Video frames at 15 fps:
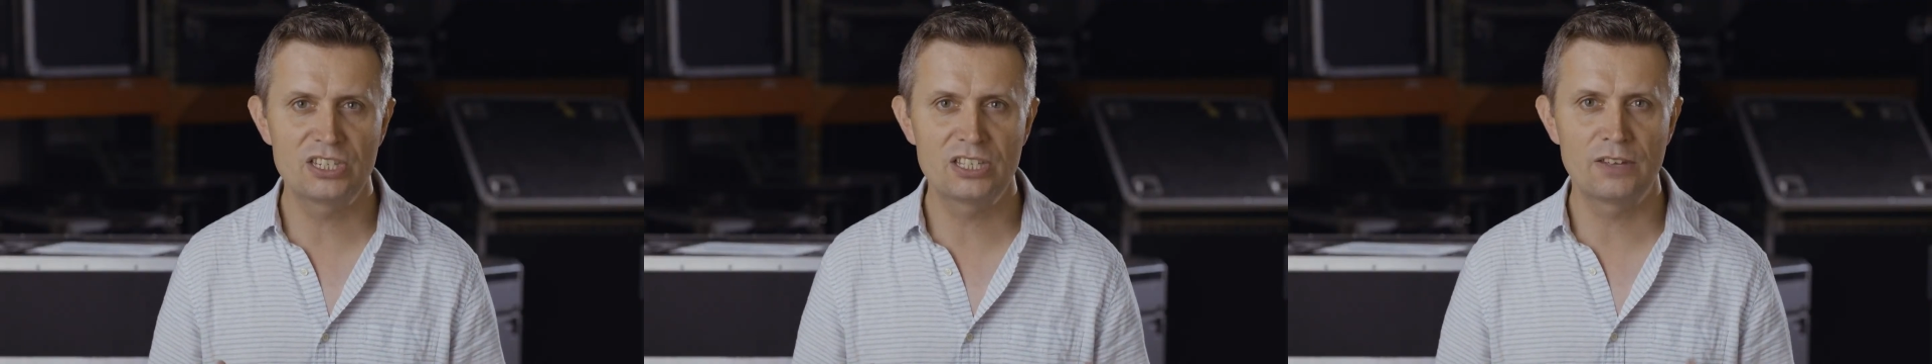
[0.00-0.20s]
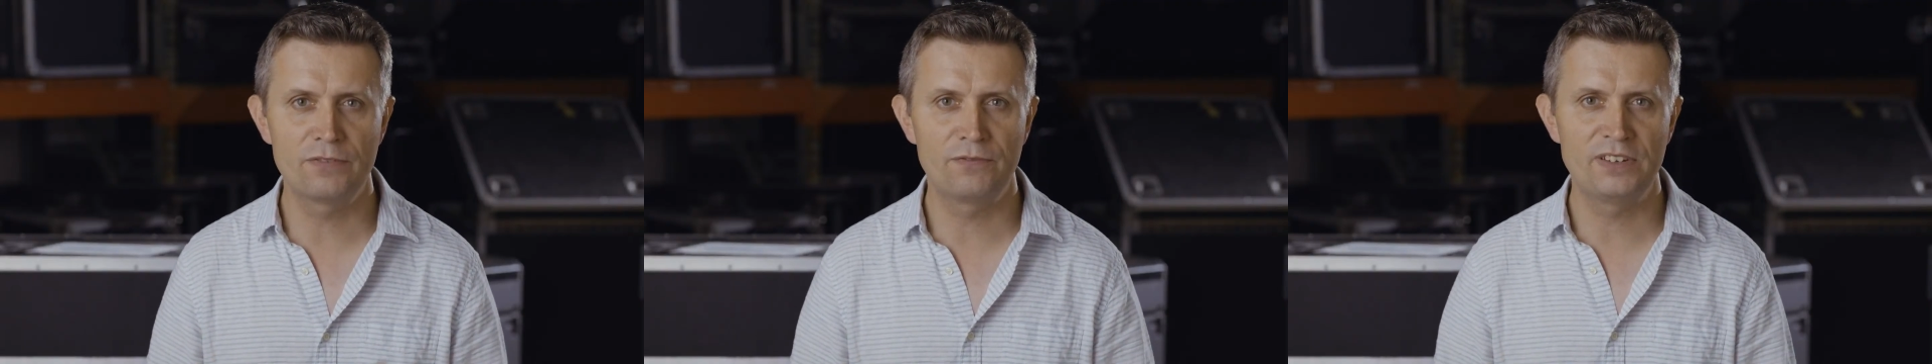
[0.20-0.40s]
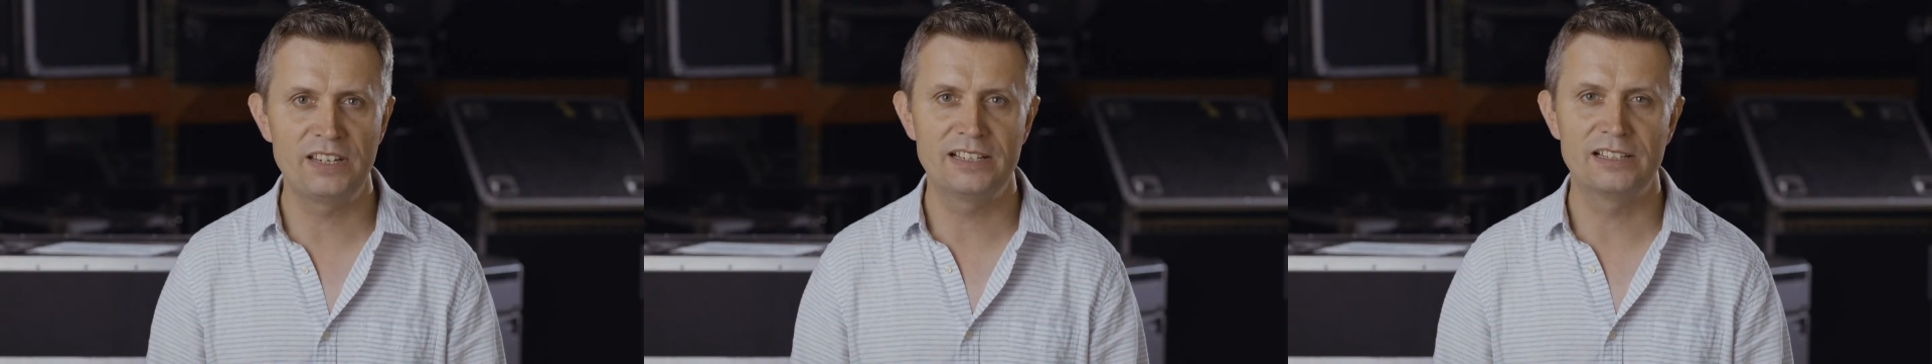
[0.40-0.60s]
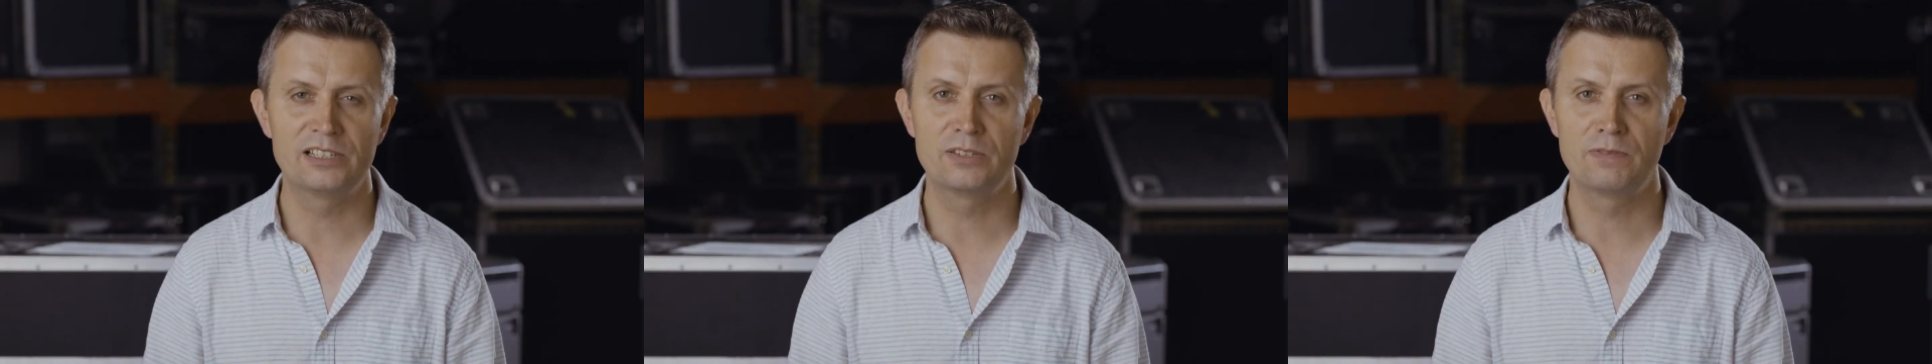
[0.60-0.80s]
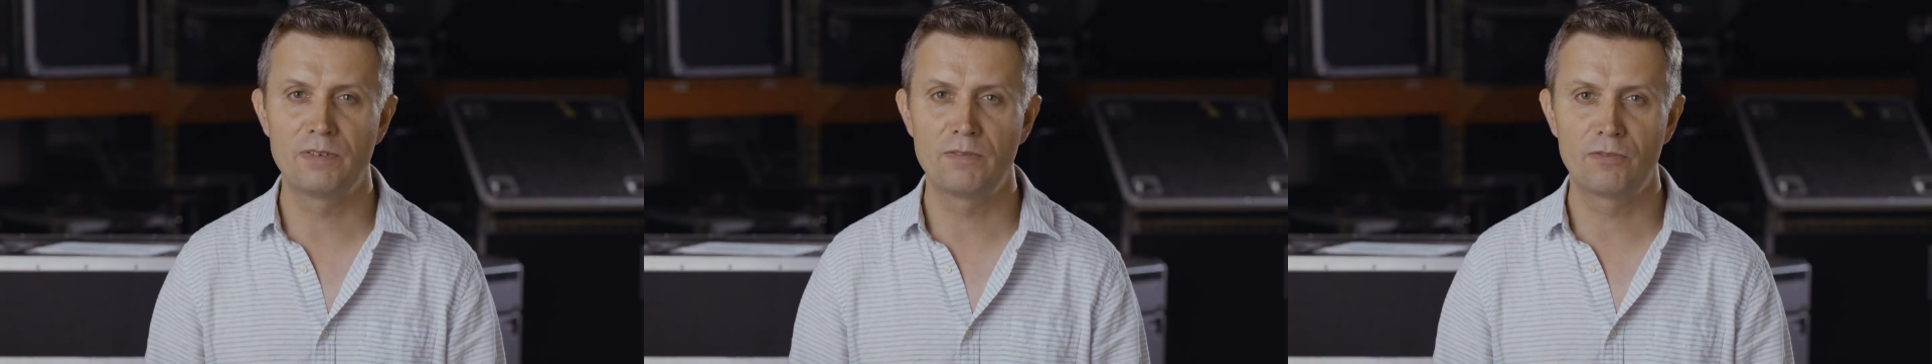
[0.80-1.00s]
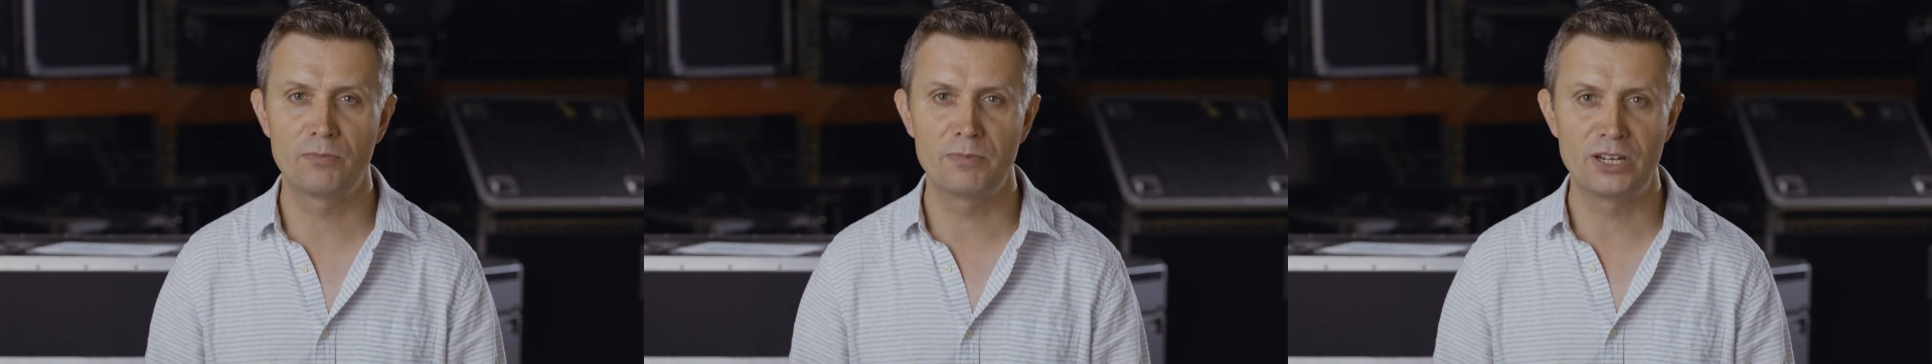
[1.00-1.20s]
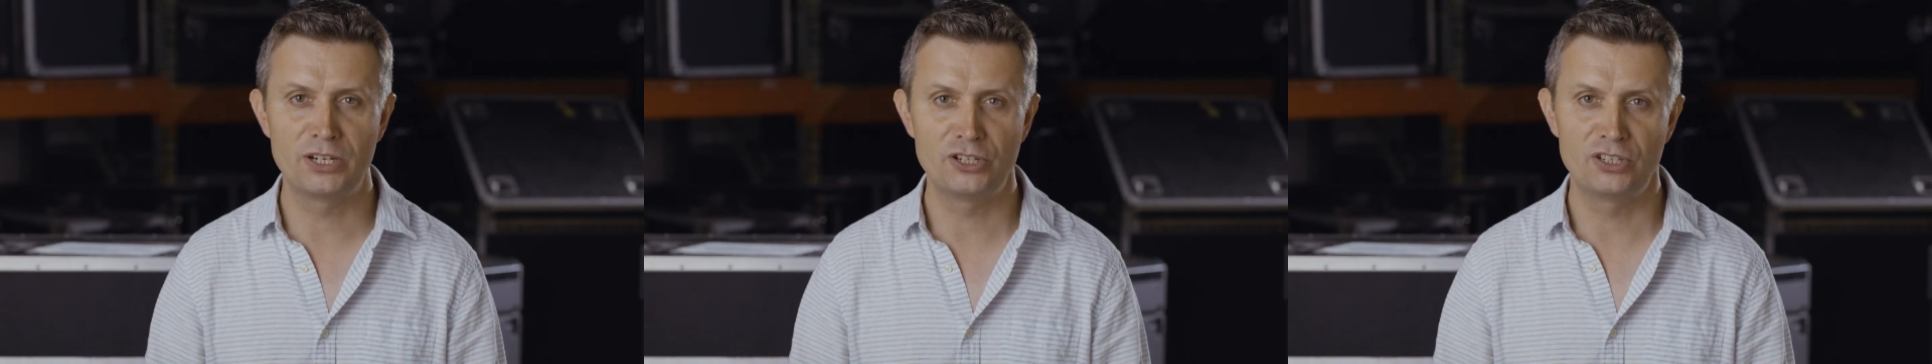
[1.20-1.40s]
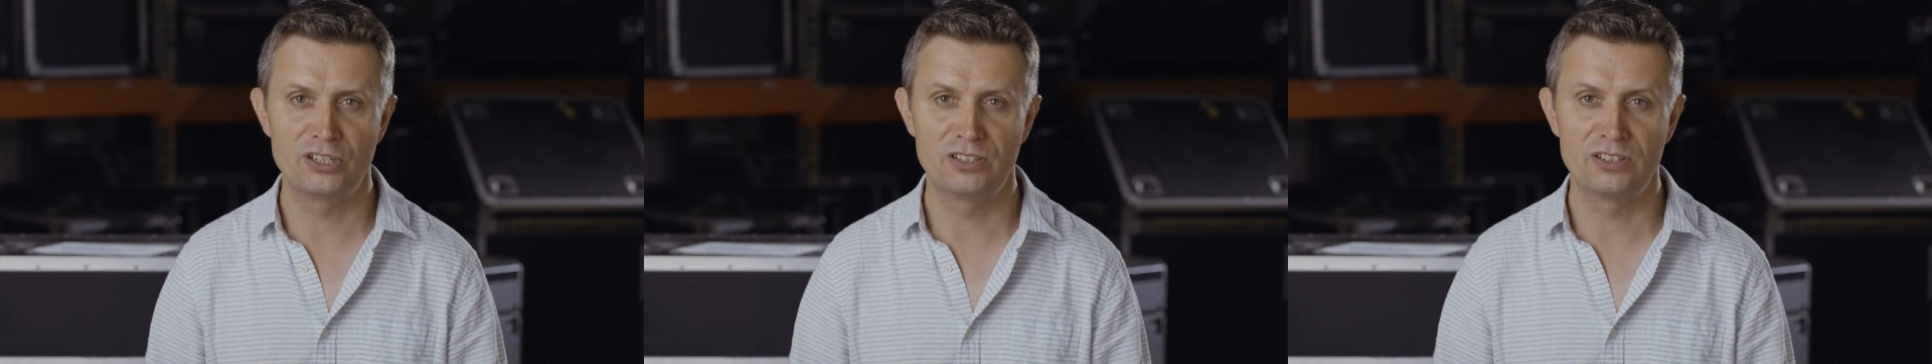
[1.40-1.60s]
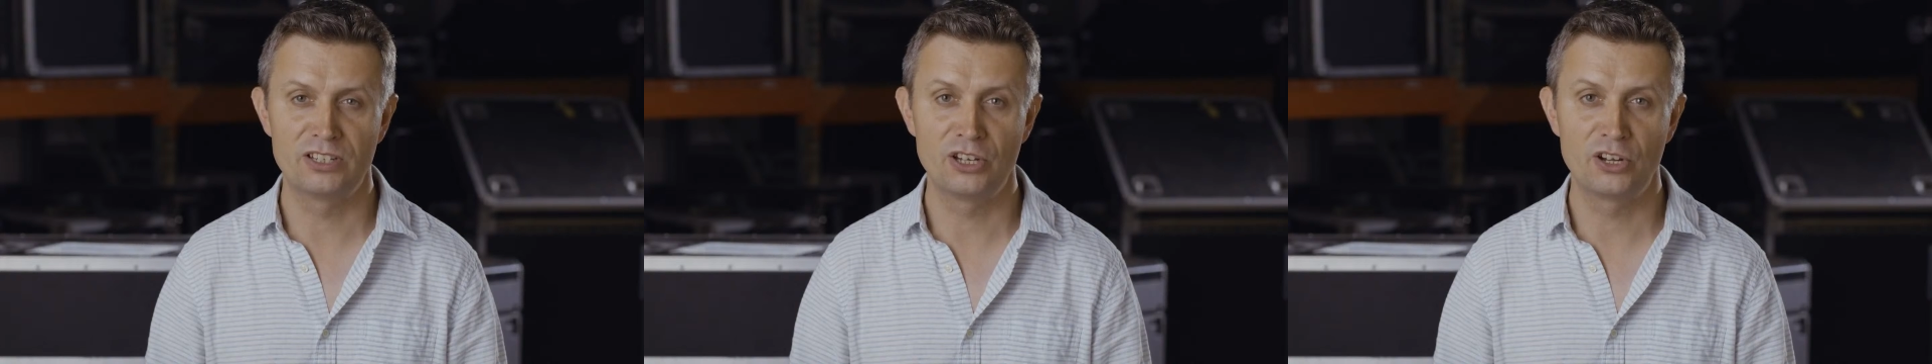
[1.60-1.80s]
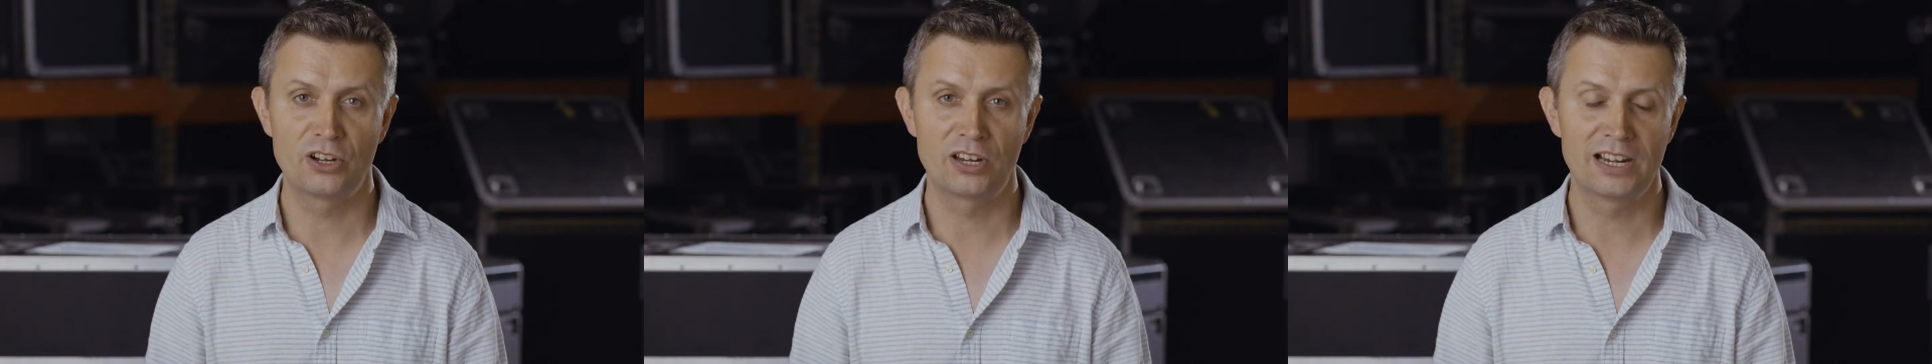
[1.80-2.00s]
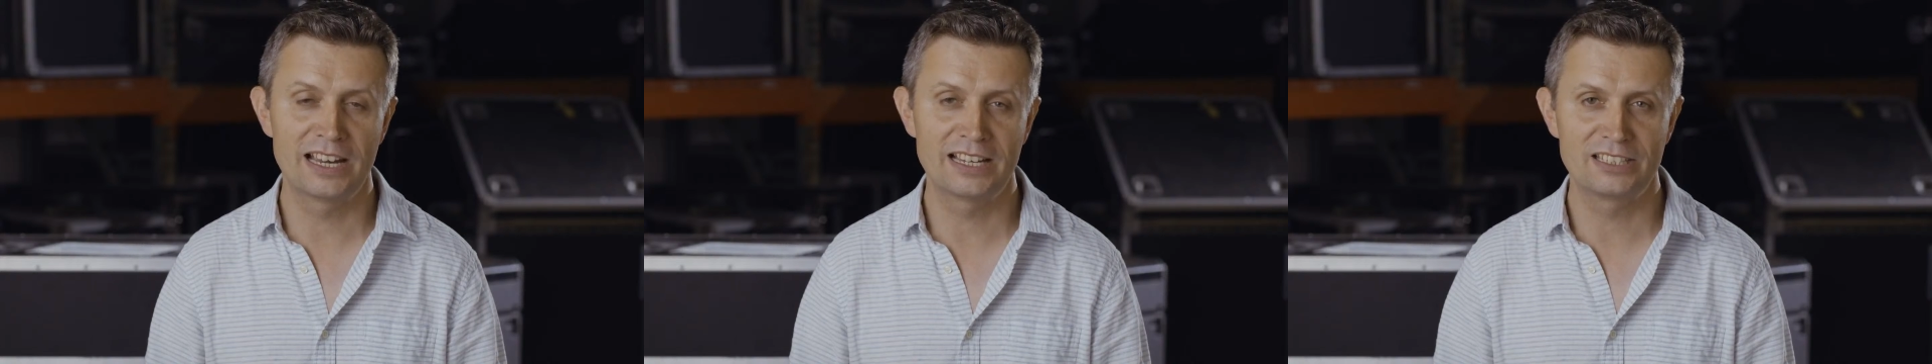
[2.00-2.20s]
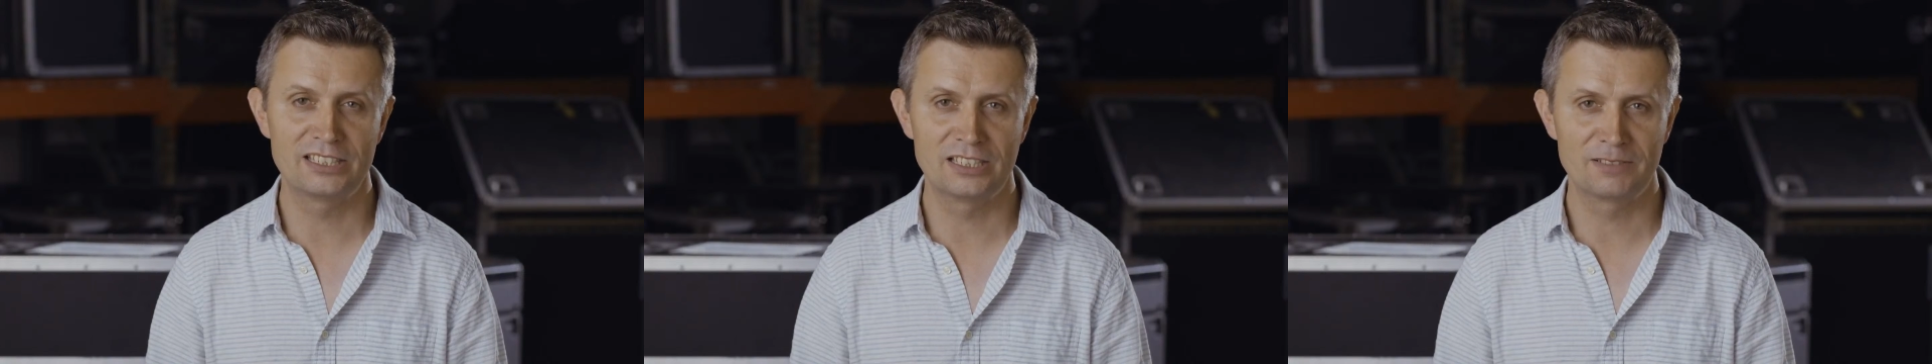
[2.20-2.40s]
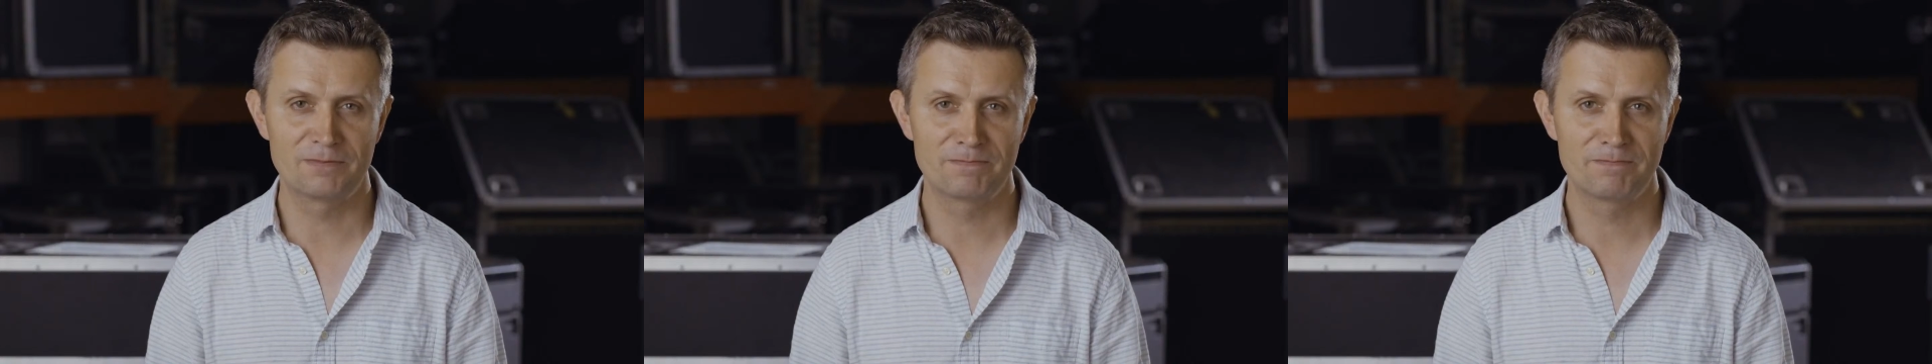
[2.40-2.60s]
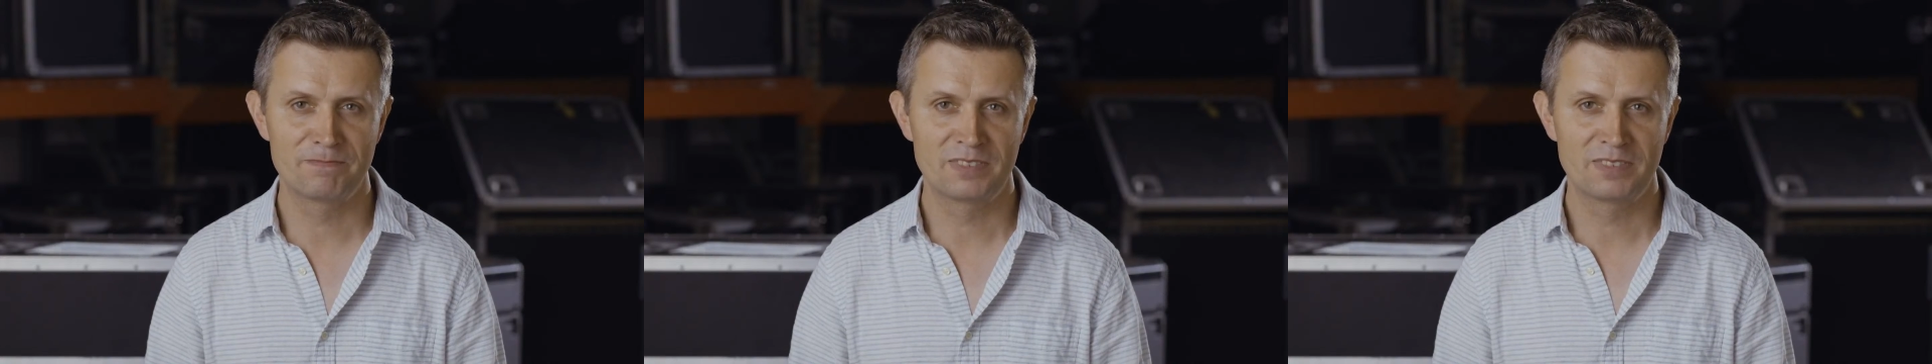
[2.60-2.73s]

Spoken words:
to the fields of information that you're collecting.